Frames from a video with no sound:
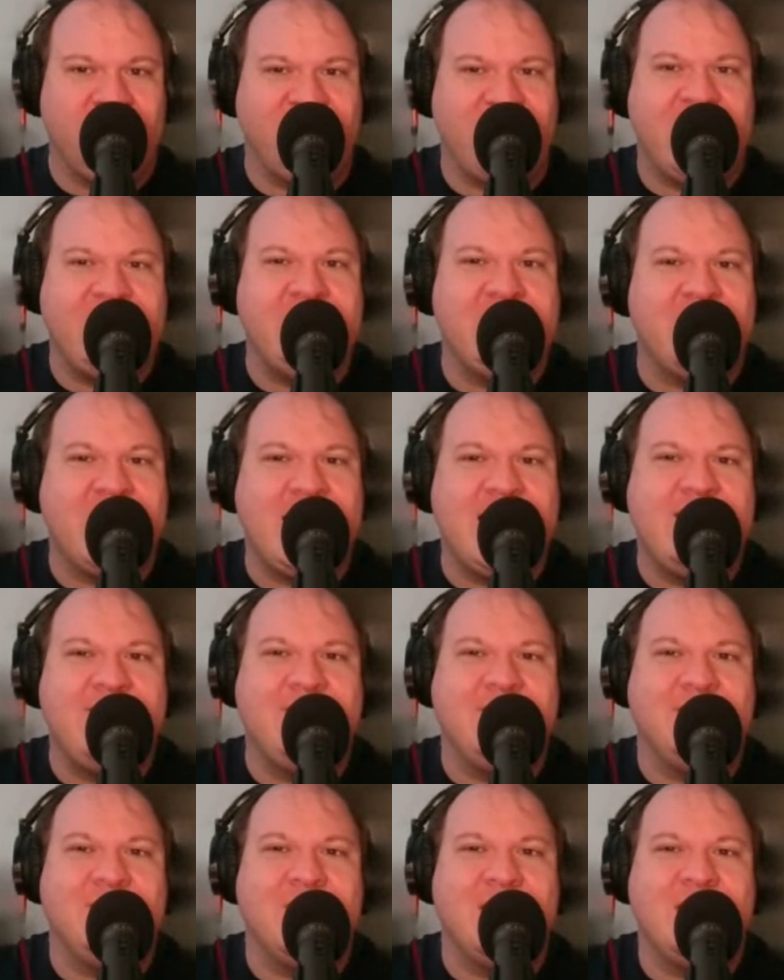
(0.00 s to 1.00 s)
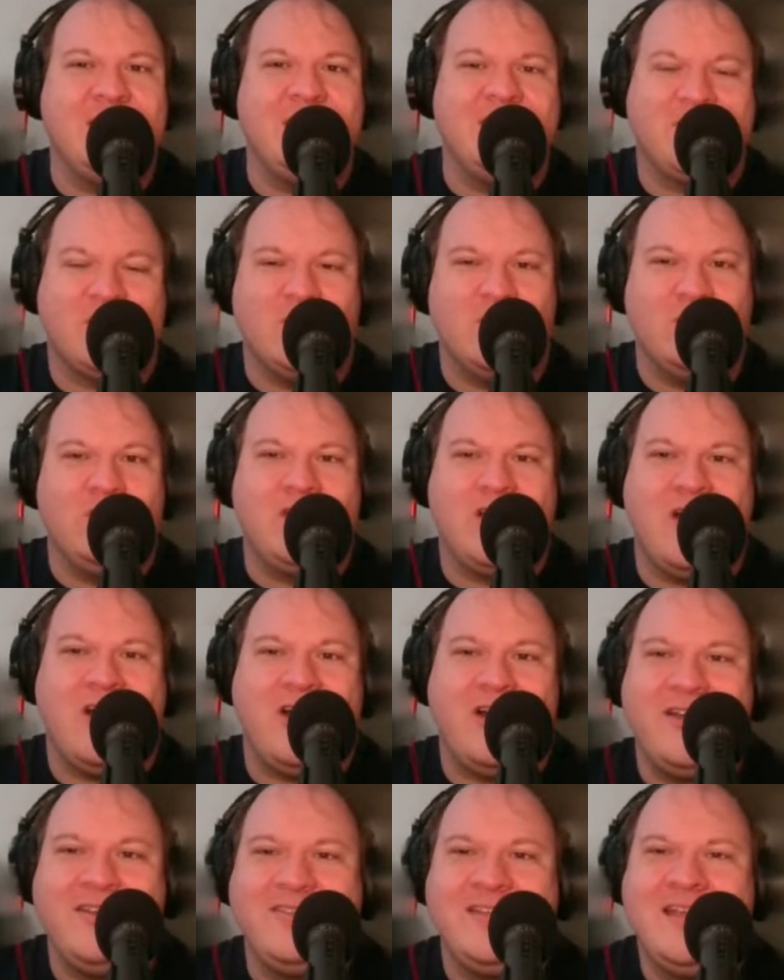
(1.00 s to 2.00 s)
Johnny arrives in one of his cool
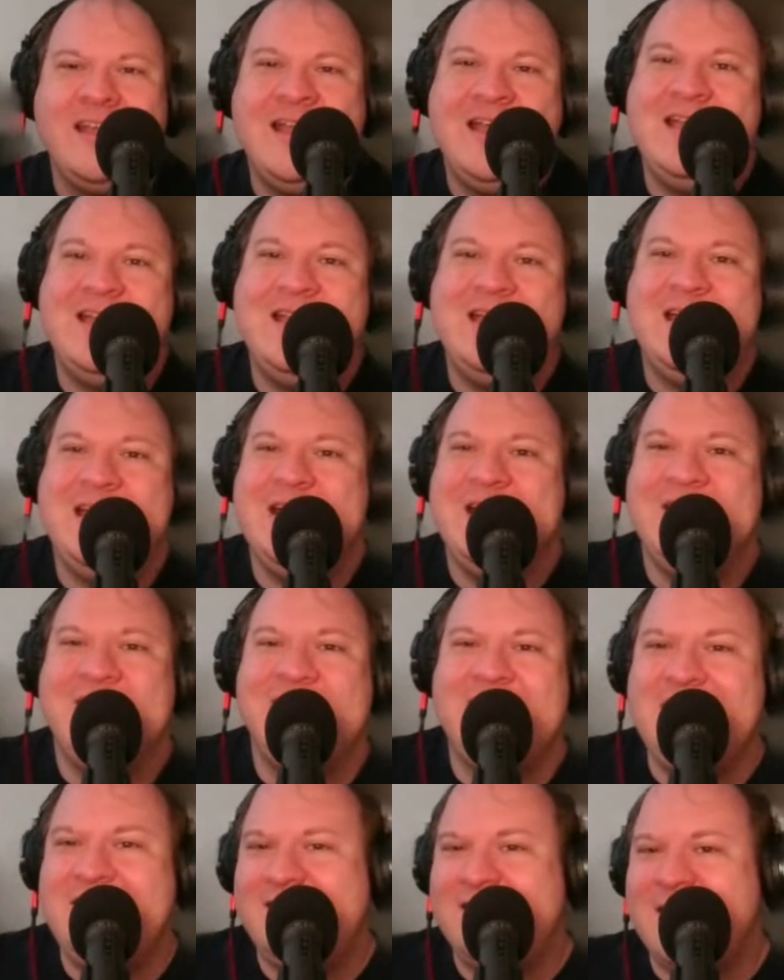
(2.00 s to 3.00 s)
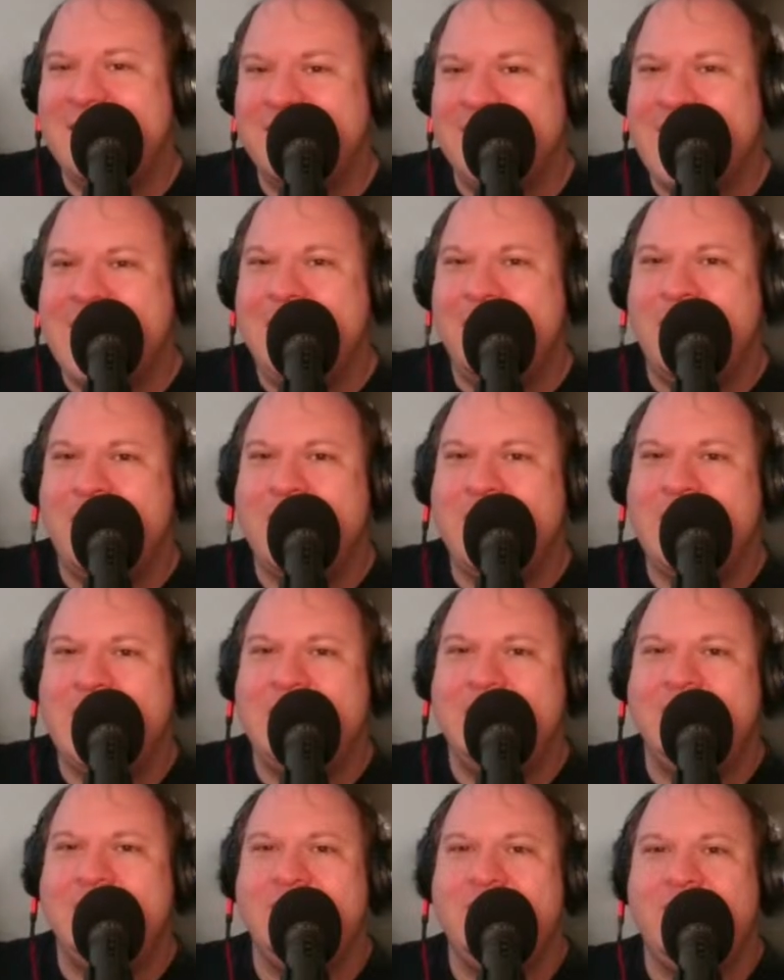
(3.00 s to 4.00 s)
cars, sees some guy walking
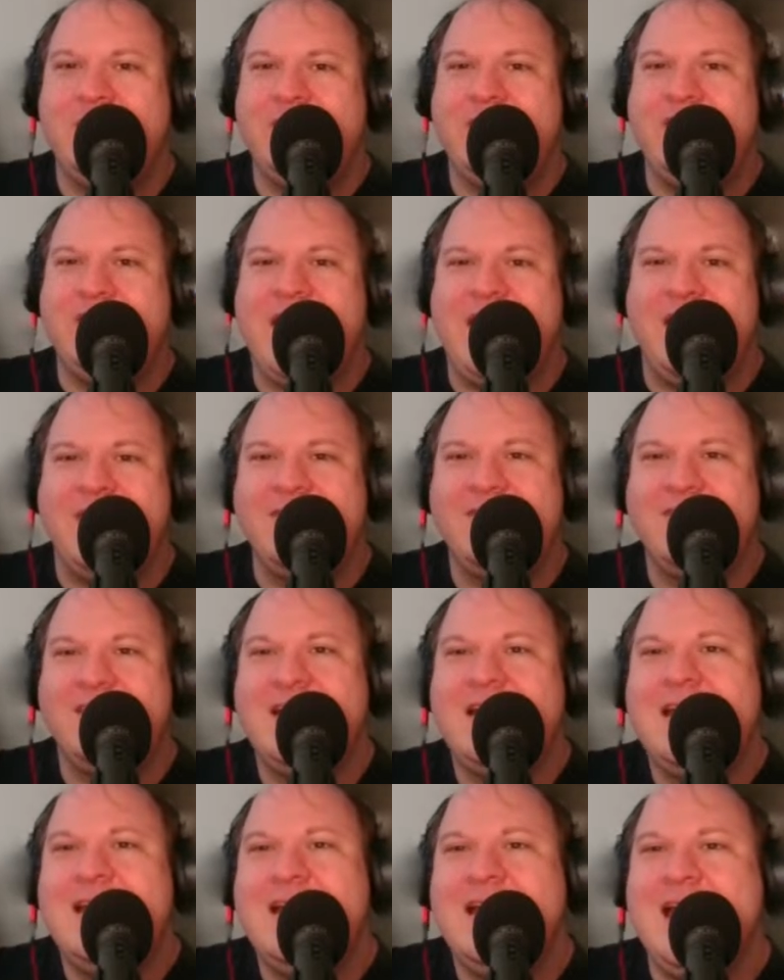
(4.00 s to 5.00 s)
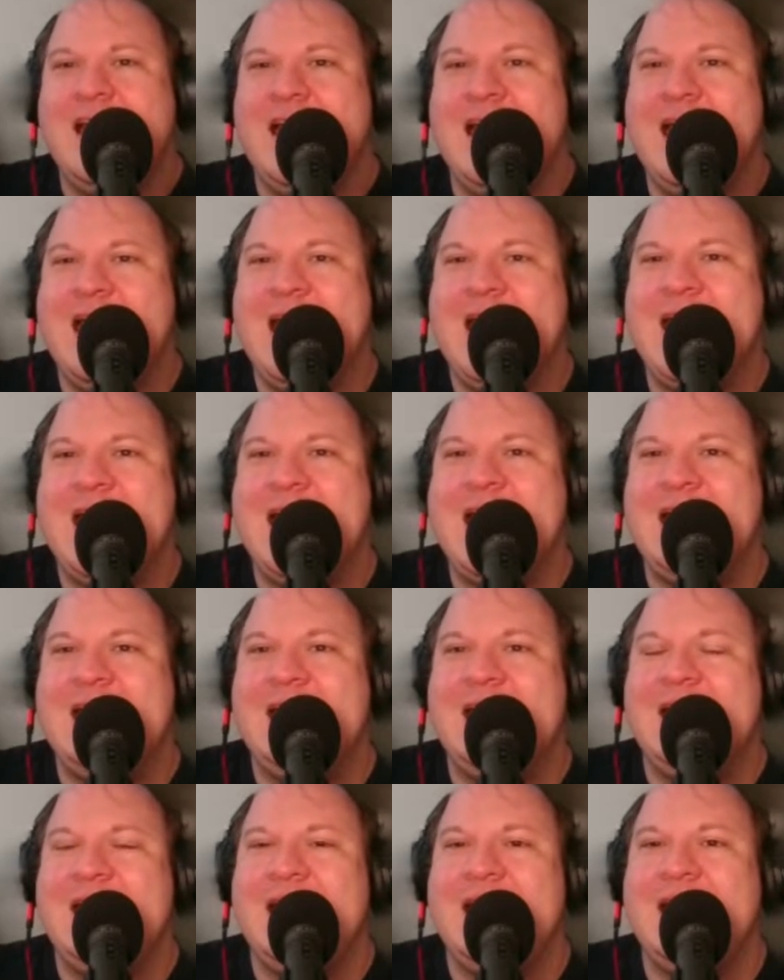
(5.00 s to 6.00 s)
out of Dory's house,
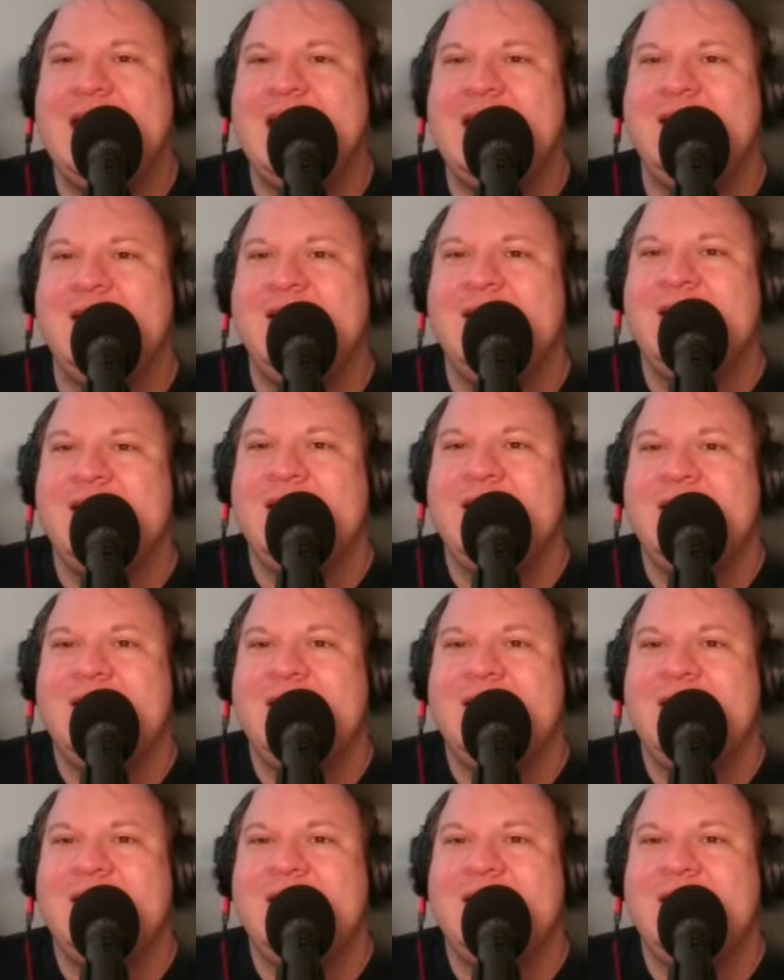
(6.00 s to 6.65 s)
and then